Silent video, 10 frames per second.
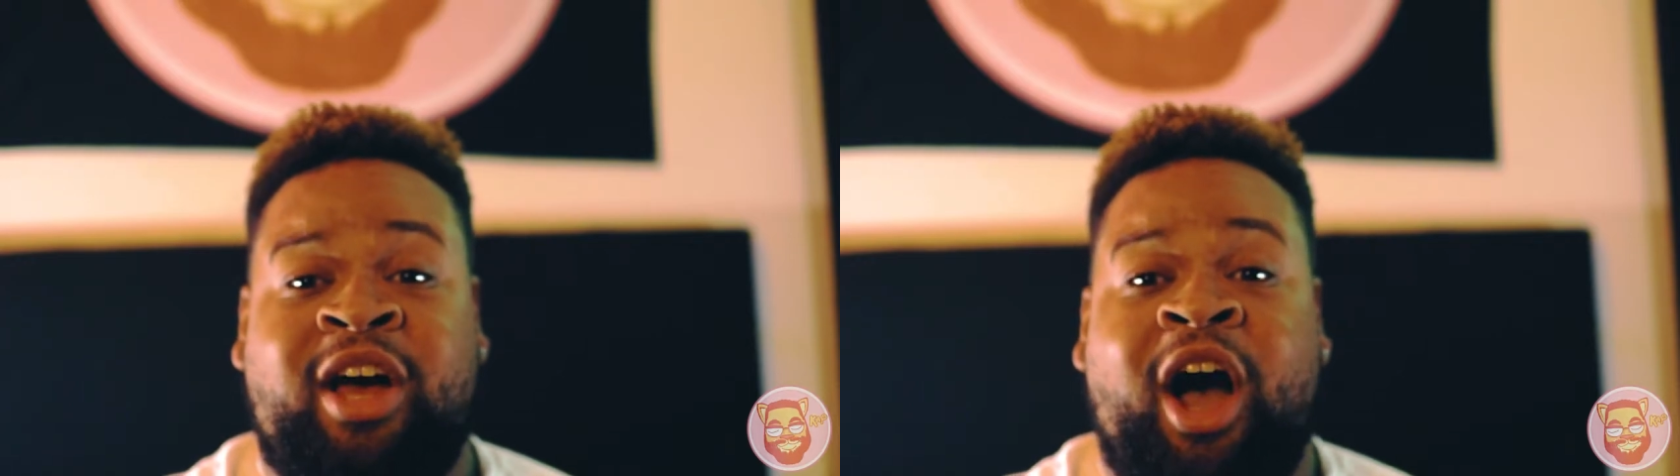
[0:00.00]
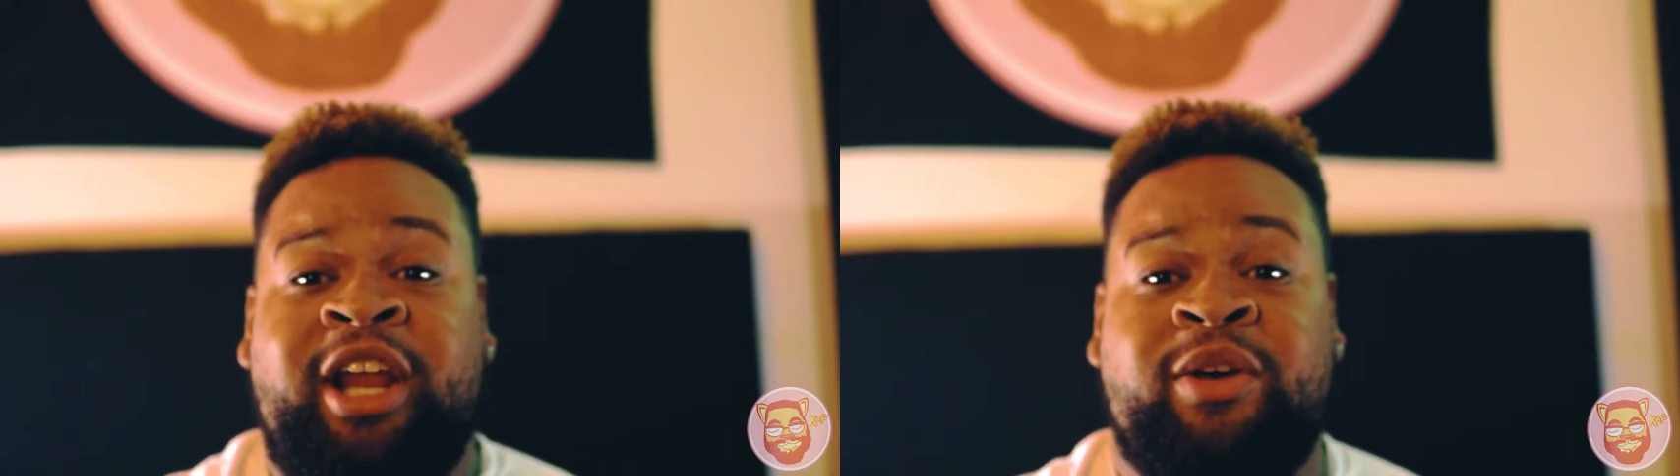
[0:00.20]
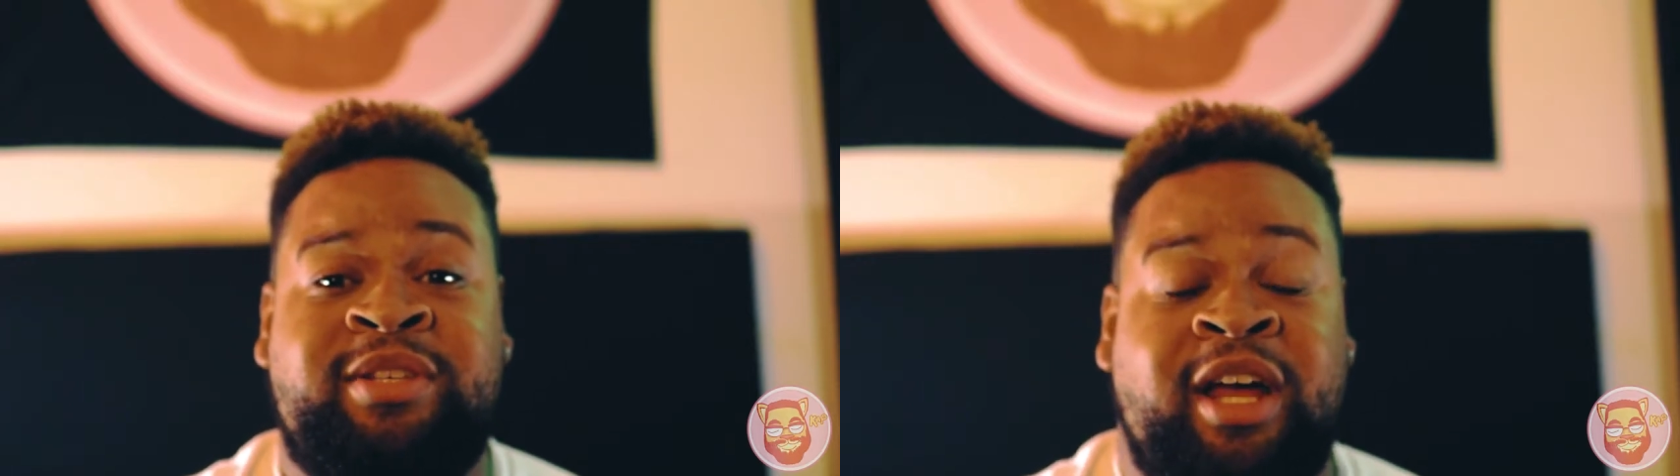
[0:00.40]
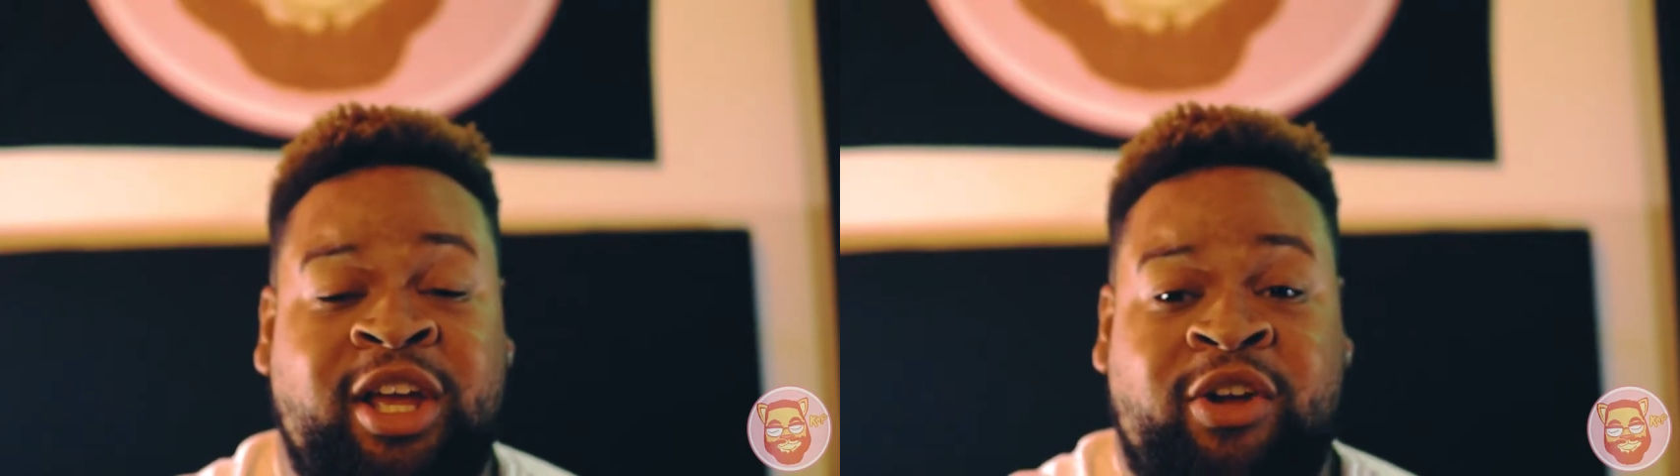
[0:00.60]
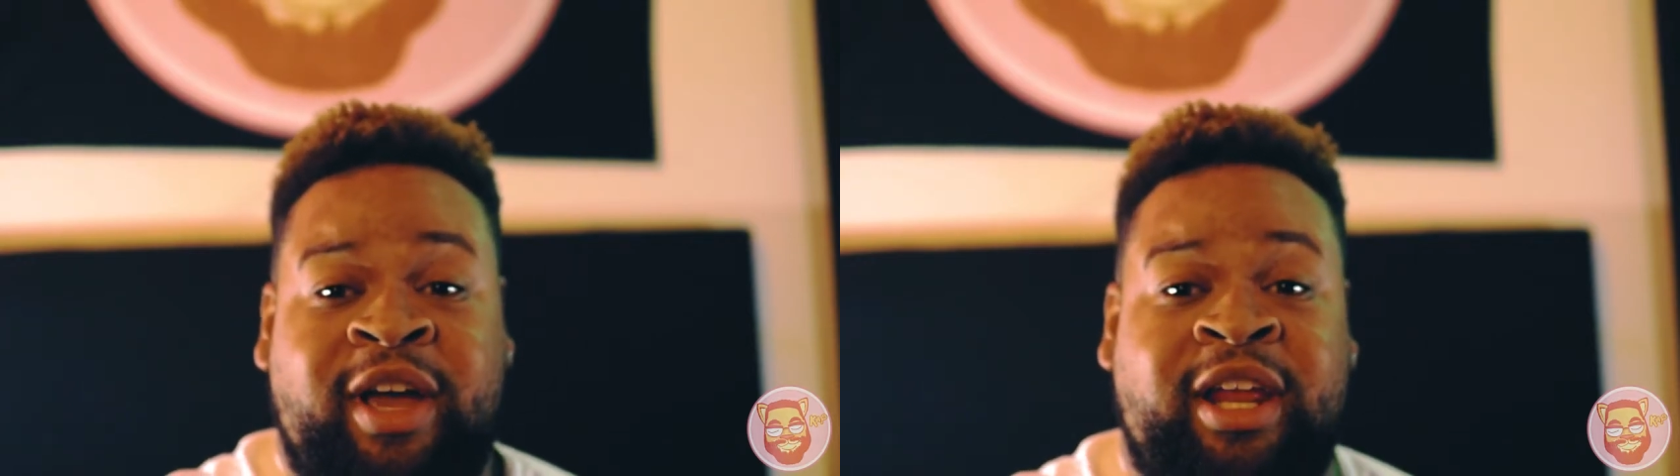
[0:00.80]
an audio
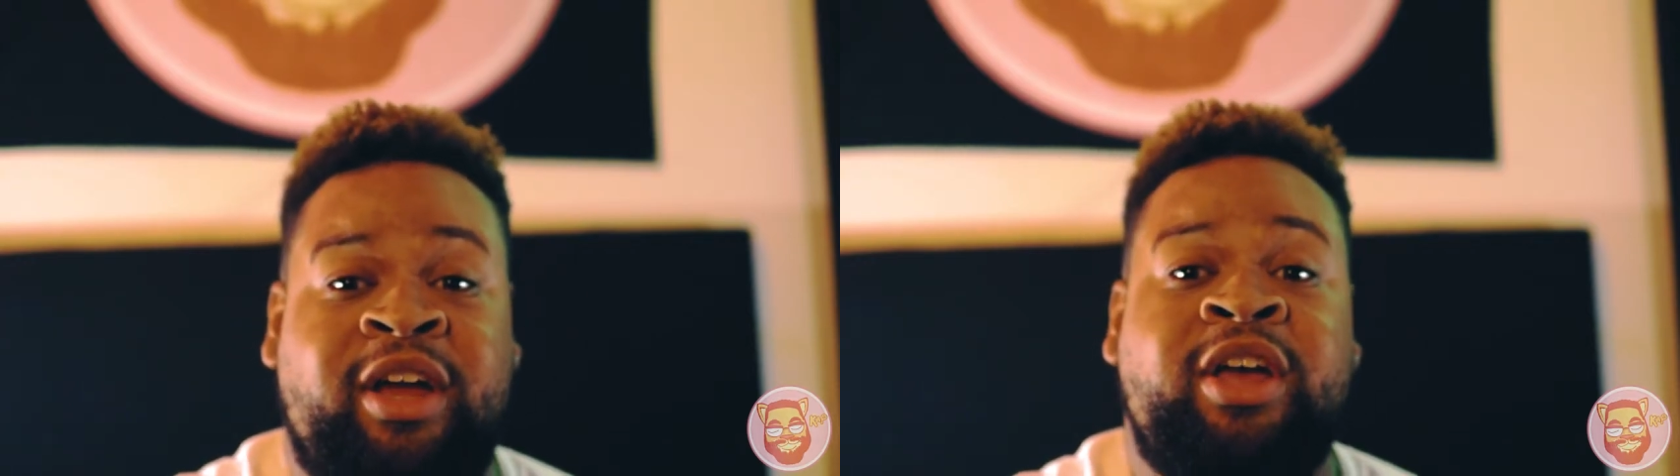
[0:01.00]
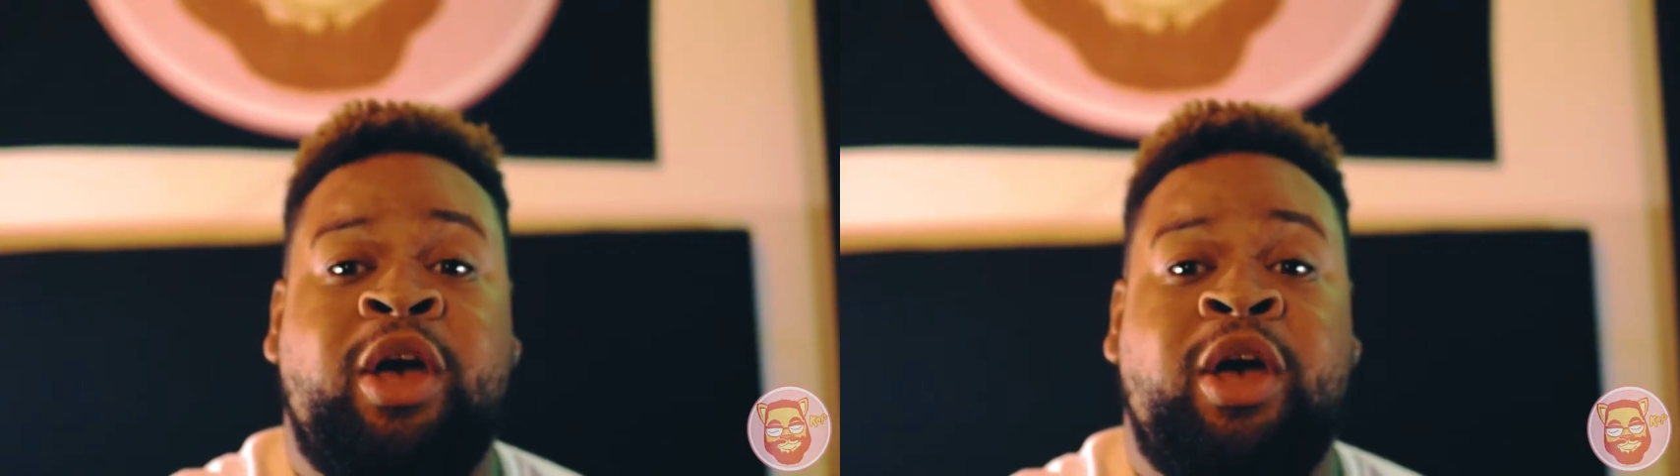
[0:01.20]
sonic creator